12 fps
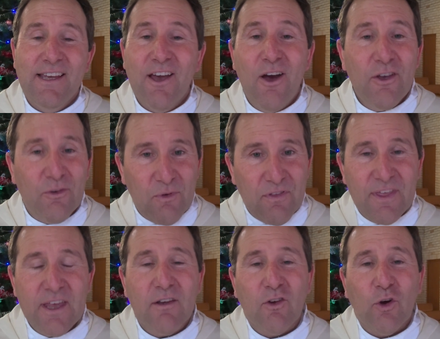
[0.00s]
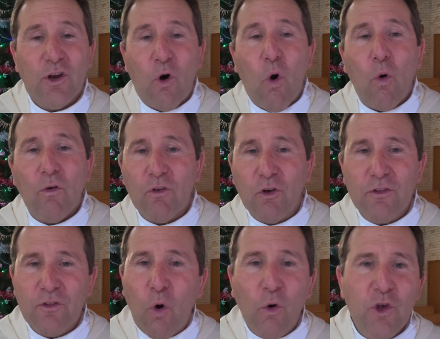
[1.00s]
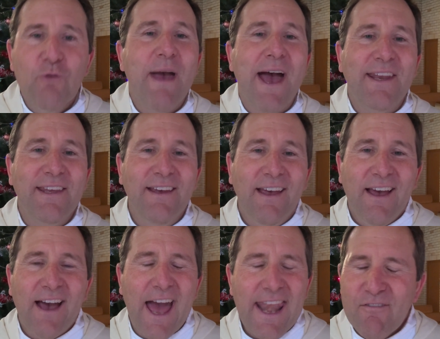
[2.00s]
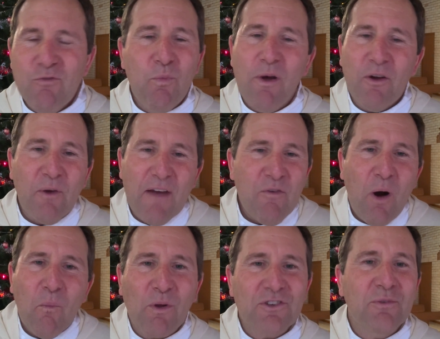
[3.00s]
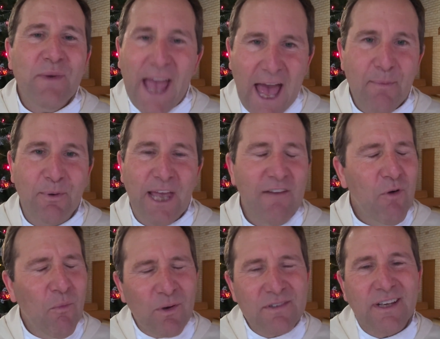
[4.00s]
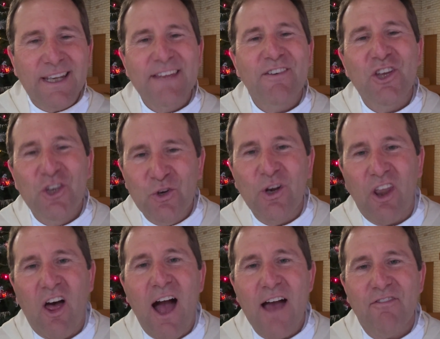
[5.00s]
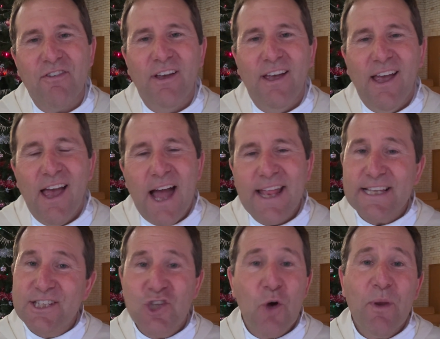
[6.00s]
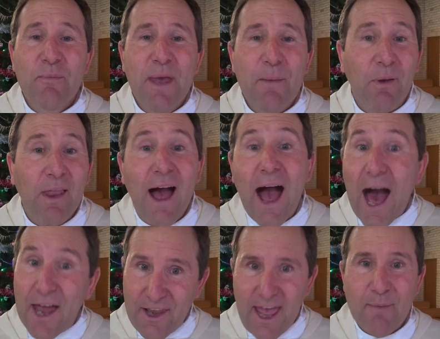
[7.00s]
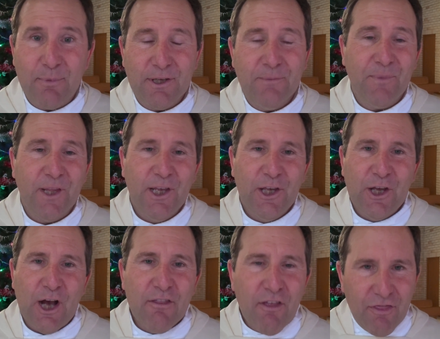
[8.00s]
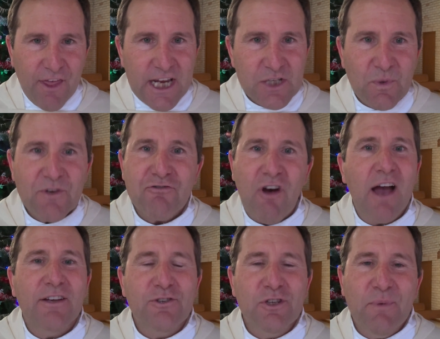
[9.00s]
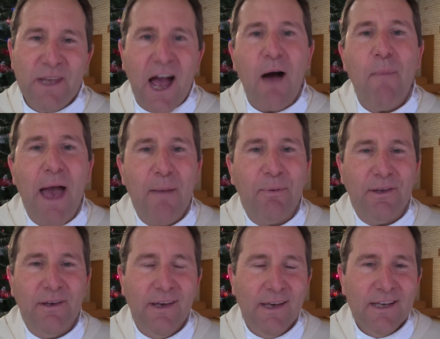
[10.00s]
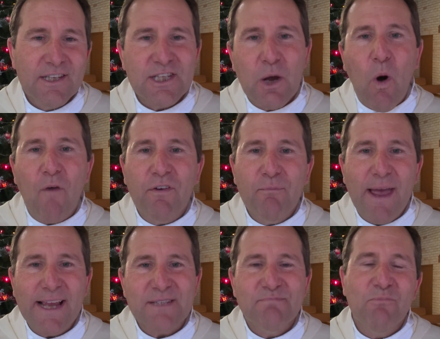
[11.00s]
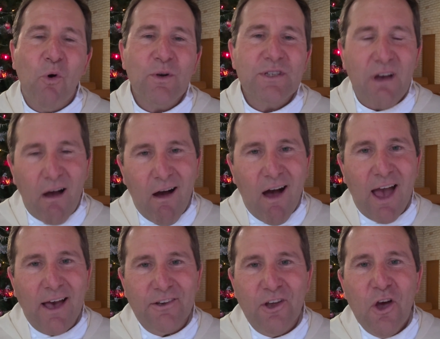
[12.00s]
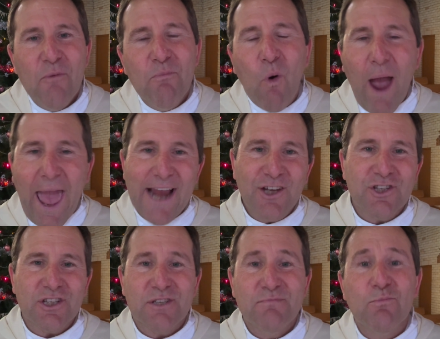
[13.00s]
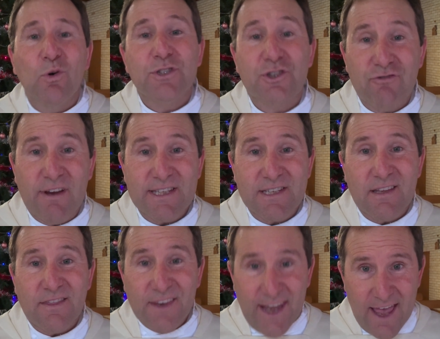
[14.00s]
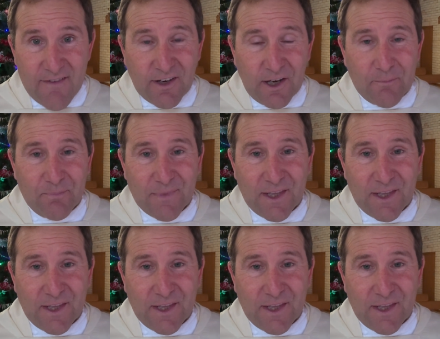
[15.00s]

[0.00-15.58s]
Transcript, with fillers: You know, you think it, look at all look at all humanity, and everyone wants to be happy. Everyone wants to live a good life, and yet so many people are unhappy. And the things we try to do to become happy so often make us more tired, more anxious, more stressed than ever.